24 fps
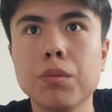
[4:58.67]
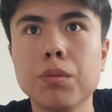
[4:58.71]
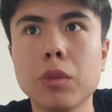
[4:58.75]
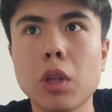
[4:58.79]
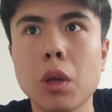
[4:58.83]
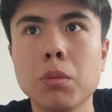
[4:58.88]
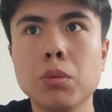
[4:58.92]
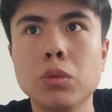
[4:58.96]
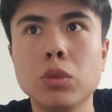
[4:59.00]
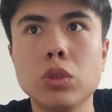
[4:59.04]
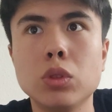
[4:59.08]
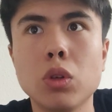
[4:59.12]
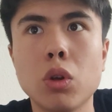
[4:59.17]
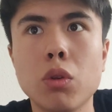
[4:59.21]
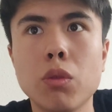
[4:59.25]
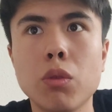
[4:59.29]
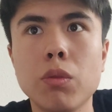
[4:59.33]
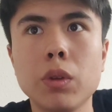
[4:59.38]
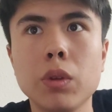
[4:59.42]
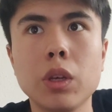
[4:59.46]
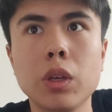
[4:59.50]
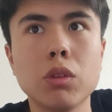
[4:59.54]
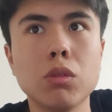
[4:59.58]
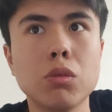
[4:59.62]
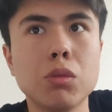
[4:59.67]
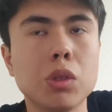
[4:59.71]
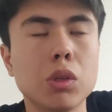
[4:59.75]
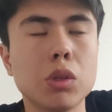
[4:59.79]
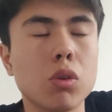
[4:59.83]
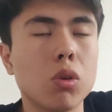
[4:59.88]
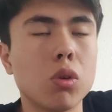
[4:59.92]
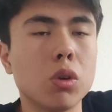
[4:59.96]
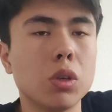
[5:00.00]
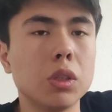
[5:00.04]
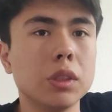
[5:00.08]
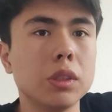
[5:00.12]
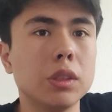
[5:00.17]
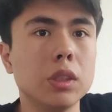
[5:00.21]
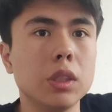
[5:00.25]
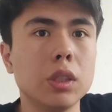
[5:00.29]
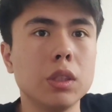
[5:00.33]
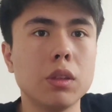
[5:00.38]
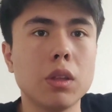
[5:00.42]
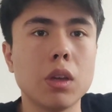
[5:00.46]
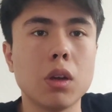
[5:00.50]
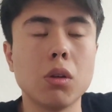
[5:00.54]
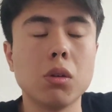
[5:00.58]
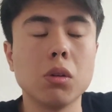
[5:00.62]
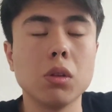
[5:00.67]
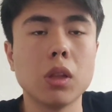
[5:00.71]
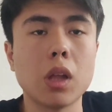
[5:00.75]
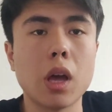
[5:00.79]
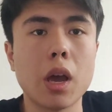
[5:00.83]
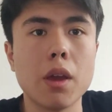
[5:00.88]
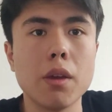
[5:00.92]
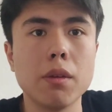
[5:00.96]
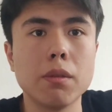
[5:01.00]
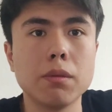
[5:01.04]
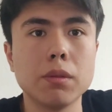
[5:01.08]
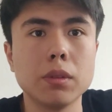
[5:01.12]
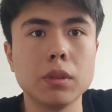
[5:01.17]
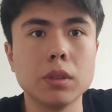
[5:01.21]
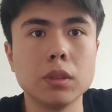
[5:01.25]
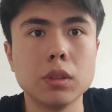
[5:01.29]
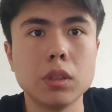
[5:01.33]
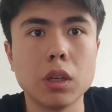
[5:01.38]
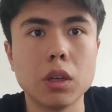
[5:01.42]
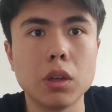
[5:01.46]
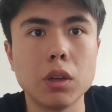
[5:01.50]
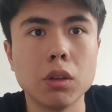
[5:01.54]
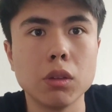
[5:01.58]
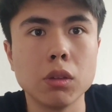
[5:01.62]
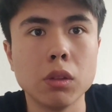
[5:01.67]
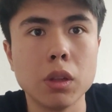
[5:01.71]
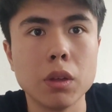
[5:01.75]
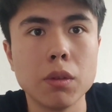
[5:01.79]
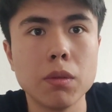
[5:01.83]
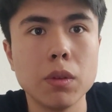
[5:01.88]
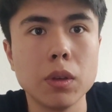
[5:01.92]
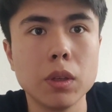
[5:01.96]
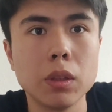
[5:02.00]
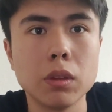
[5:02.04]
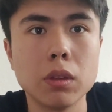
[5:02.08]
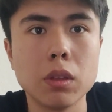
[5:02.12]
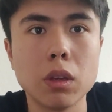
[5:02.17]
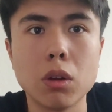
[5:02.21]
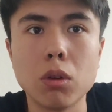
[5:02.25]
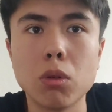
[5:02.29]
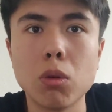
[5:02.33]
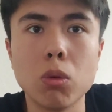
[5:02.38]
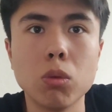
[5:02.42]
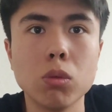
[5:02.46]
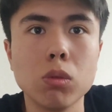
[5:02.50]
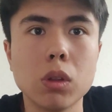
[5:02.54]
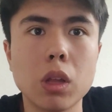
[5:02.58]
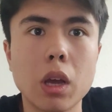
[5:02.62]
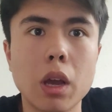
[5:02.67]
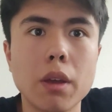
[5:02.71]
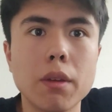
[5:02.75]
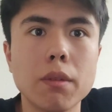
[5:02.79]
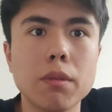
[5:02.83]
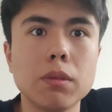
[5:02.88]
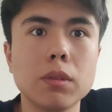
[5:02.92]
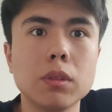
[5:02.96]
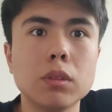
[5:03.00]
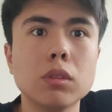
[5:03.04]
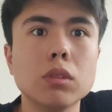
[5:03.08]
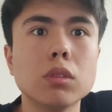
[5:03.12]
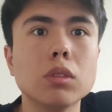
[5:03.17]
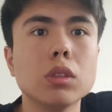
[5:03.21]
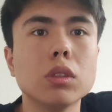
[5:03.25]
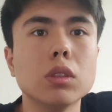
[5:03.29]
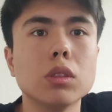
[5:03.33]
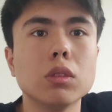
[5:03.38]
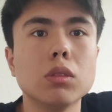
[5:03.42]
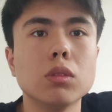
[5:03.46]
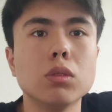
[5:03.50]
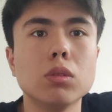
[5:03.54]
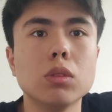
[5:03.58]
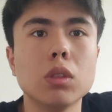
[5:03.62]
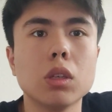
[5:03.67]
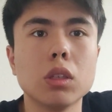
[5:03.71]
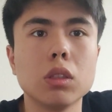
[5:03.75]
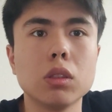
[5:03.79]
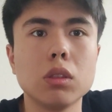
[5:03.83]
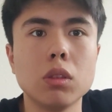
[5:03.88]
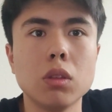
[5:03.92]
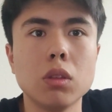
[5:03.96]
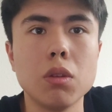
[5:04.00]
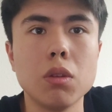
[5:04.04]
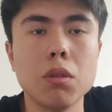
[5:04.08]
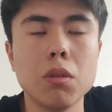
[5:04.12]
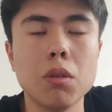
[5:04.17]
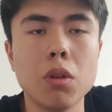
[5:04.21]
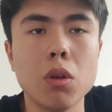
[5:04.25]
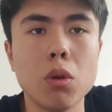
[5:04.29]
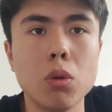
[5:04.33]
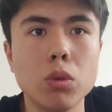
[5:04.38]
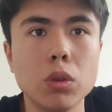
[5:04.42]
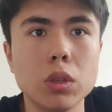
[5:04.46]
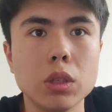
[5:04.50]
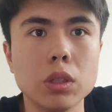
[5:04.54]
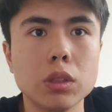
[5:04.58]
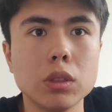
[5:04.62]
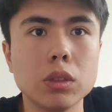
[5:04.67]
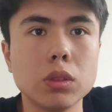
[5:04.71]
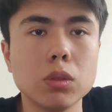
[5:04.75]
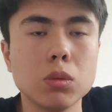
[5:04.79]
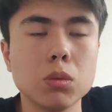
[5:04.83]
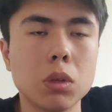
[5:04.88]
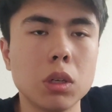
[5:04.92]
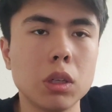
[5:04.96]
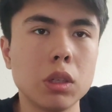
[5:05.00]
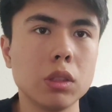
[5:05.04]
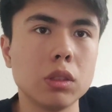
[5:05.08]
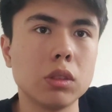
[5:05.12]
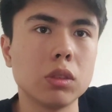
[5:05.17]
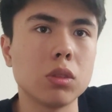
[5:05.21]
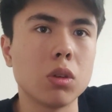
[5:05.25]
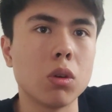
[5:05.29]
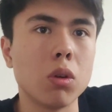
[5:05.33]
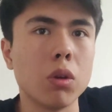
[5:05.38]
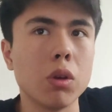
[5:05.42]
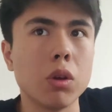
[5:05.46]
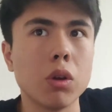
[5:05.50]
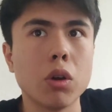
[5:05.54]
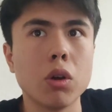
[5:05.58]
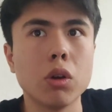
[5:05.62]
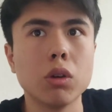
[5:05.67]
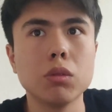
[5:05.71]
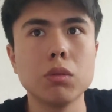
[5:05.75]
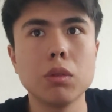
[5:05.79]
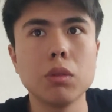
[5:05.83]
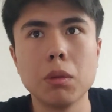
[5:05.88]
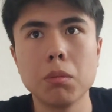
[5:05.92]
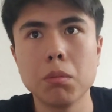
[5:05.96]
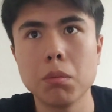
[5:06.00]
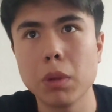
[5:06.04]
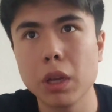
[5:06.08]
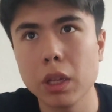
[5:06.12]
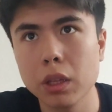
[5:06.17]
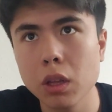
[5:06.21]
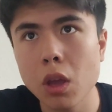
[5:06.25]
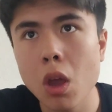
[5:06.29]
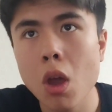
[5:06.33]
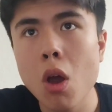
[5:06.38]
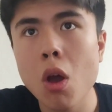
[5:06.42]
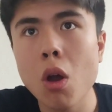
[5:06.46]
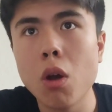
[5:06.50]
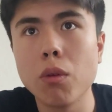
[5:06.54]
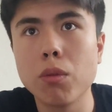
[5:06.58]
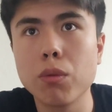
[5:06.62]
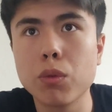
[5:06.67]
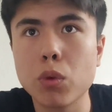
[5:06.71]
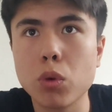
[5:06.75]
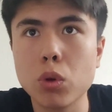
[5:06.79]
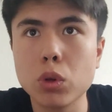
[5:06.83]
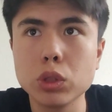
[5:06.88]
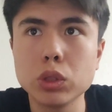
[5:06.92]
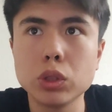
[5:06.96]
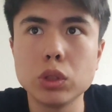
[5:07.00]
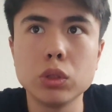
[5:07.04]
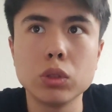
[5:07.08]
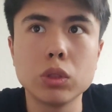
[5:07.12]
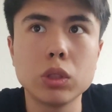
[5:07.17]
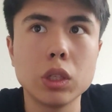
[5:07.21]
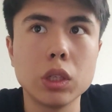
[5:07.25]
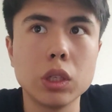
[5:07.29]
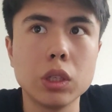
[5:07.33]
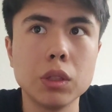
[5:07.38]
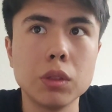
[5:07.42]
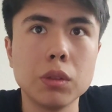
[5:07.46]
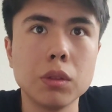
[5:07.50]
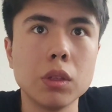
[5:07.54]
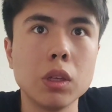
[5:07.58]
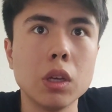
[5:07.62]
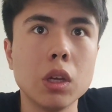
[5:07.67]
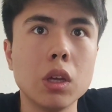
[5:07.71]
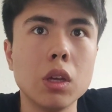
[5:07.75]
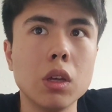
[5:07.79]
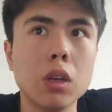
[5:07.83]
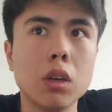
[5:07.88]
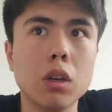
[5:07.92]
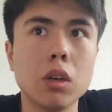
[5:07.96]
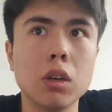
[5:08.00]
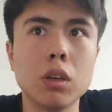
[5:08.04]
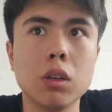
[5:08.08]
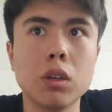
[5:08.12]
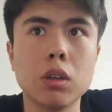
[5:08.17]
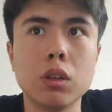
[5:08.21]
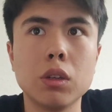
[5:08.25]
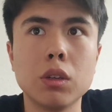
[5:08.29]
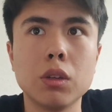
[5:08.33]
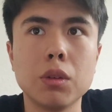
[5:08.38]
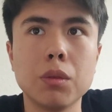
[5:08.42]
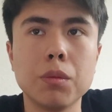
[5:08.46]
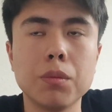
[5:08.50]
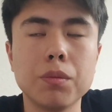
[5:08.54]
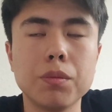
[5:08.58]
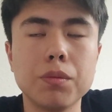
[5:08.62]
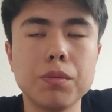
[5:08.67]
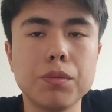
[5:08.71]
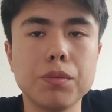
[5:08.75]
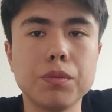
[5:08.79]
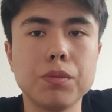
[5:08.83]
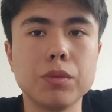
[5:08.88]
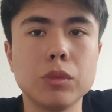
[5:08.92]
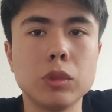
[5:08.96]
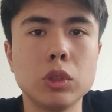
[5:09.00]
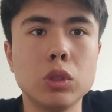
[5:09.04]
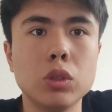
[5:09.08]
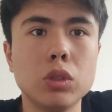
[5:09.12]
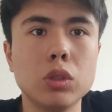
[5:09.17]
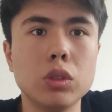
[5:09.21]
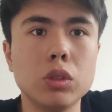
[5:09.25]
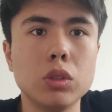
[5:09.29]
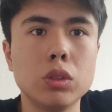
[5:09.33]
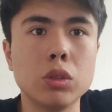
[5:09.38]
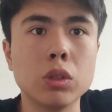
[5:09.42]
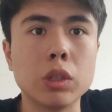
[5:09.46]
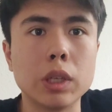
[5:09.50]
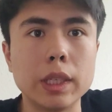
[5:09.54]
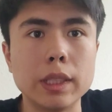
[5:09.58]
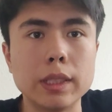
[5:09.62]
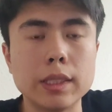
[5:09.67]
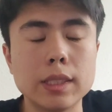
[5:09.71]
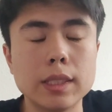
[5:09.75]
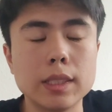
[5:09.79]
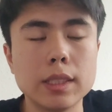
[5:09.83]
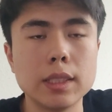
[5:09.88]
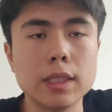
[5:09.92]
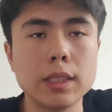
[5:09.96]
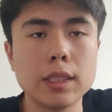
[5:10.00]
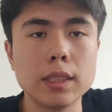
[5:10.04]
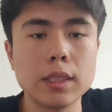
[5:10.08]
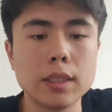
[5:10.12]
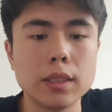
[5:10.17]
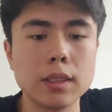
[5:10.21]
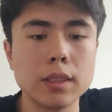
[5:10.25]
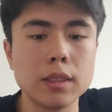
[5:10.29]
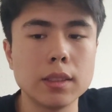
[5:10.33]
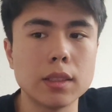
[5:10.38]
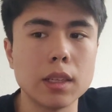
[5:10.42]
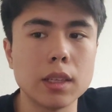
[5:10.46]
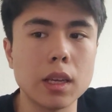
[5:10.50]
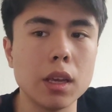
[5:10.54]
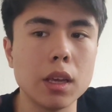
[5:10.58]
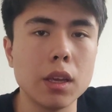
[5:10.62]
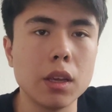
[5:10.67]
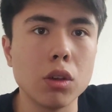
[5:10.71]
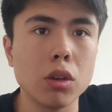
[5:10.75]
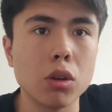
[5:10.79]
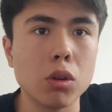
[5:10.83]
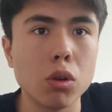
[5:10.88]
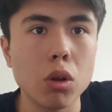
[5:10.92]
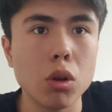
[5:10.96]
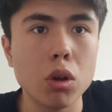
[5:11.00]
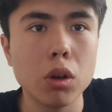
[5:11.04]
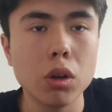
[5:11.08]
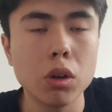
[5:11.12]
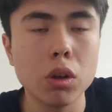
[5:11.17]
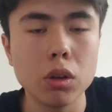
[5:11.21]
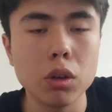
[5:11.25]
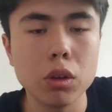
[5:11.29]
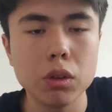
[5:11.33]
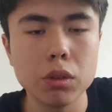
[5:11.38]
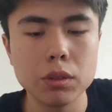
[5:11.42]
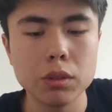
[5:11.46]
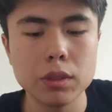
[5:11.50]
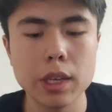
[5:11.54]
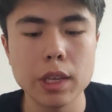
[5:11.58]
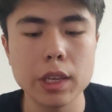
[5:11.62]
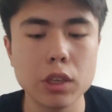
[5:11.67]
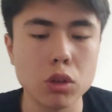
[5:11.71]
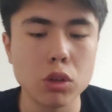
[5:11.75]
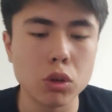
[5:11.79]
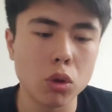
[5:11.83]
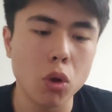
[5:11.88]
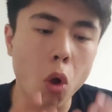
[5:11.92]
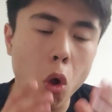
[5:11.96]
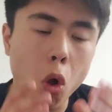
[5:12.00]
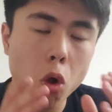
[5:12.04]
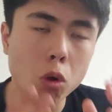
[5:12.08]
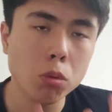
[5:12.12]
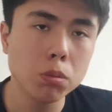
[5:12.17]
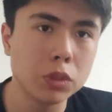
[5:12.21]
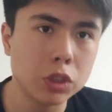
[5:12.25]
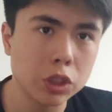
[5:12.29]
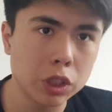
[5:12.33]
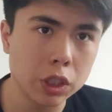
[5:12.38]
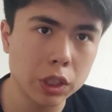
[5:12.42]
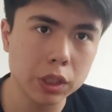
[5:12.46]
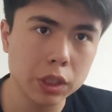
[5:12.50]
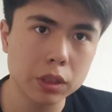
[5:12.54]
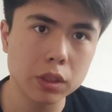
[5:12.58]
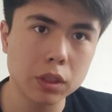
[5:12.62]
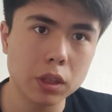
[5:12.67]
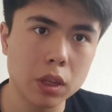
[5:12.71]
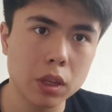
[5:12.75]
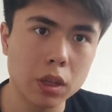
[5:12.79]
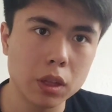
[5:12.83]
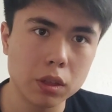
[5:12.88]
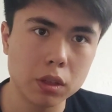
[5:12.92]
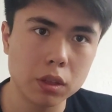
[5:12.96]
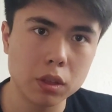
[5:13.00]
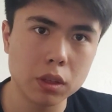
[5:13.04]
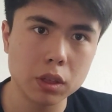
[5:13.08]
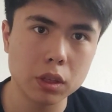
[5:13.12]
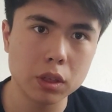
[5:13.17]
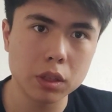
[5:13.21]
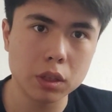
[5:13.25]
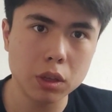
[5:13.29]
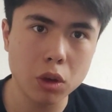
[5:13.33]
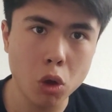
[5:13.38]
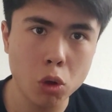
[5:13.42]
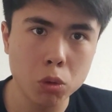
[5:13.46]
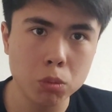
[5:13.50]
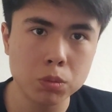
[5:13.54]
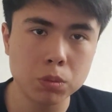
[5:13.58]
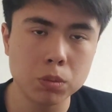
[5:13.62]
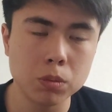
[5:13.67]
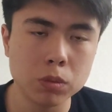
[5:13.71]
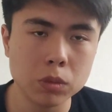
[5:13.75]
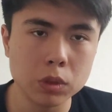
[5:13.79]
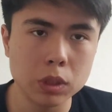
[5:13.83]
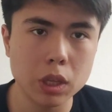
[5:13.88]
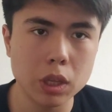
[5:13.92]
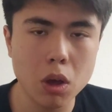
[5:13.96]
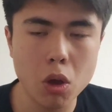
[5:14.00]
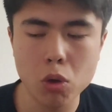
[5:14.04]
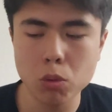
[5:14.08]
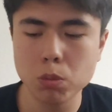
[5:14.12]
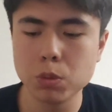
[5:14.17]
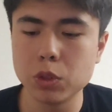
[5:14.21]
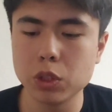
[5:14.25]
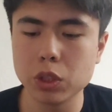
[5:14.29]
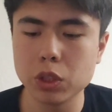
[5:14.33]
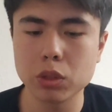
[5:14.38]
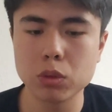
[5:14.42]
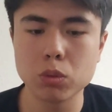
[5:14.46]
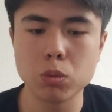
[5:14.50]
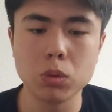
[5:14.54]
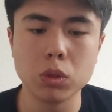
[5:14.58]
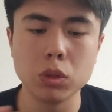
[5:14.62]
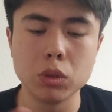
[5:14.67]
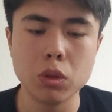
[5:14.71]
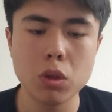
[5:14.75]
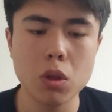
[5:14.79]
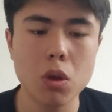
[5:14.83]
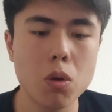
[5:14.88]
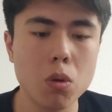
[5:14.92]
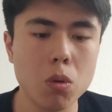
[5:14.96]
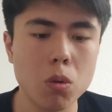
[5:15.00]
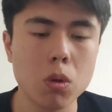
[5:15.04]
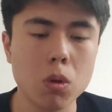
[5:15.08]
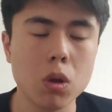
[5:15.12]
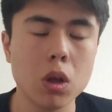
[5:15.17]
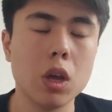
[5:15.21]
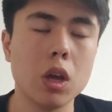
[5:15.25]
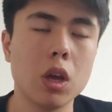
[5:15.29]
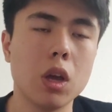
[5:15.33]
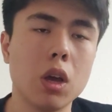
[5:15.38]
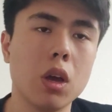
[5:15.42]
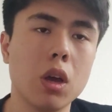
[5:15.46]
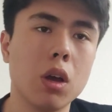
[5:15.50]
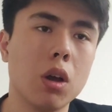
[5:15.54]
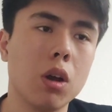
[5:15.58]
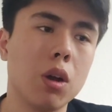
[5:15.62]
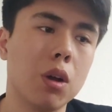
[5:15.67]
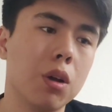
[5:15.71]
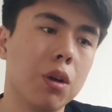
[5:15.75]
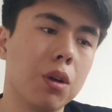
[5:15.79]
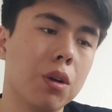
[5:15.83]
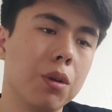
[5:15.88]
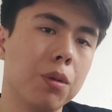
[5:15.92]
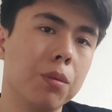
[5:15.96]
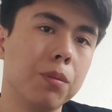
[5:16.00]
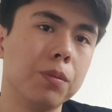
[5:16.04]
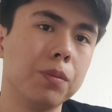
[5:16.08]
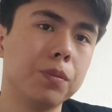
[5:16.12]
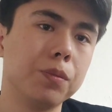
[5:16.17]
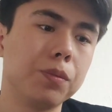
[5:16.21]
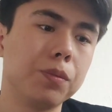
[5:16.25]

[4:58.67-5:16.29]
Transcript: observing and recording their life, and they're living their own life, and do not notice what is going on. And but of course um, you can say your take your object, and the object will know um,